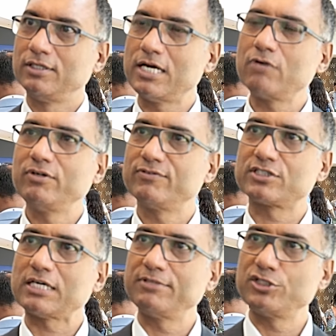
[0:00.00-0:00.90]
Now we have
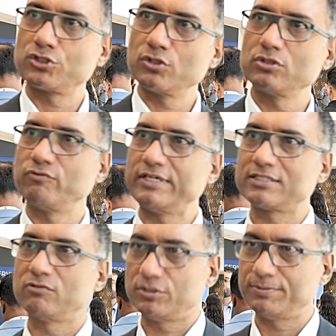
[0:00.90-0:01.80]
established shore to
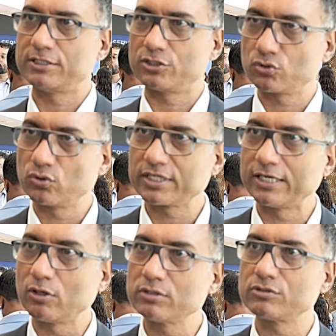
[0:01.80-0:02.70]
vessel, which means the shore
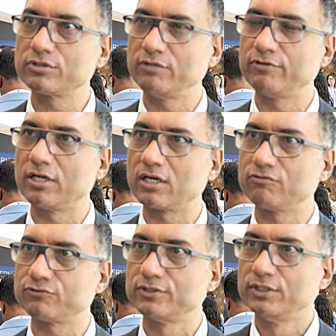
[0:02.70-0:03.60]
can also give a lot
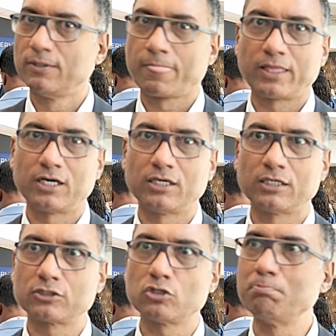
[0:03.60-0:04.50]

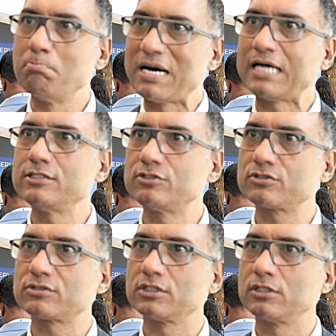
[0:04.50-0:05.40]
of
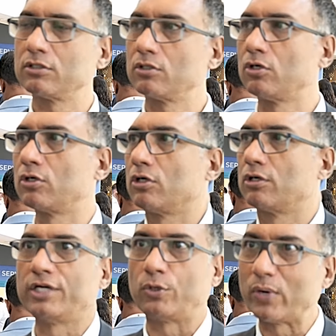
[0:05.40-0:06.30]
commands
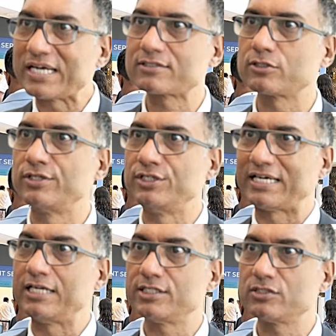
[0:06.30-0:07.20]
or requests or
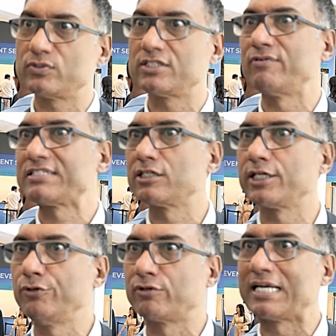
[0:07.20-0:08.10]
intelligence which the vessel
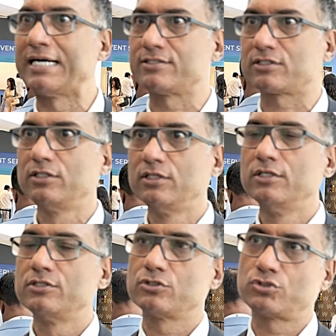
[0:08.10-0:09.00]
can utilize.
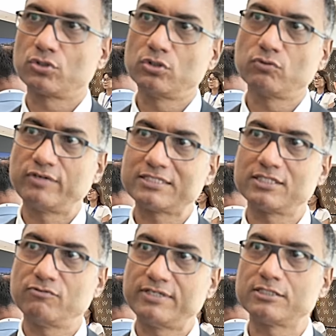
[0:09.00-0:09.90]
So shore to
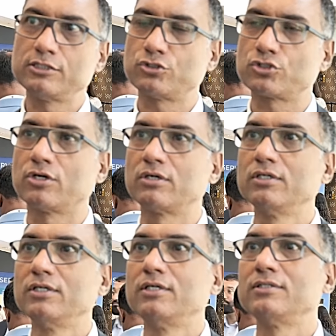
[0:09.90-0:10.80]
vessel, vessel to
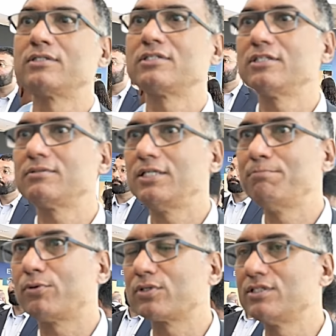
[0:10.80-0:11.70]
shore. The third
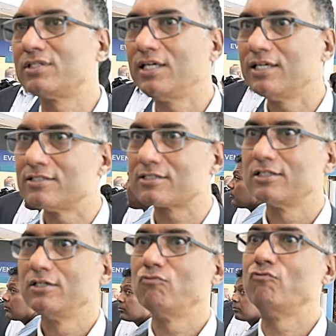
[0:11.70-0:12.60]
important thing
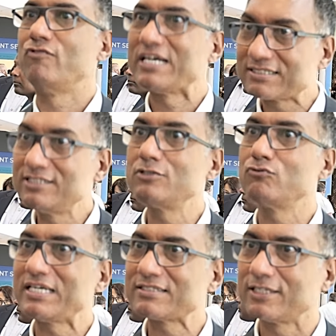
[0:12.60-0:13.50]
is vessel
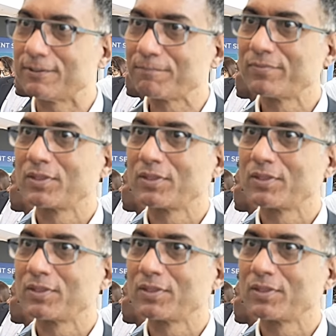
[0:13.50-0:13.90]
to vessel,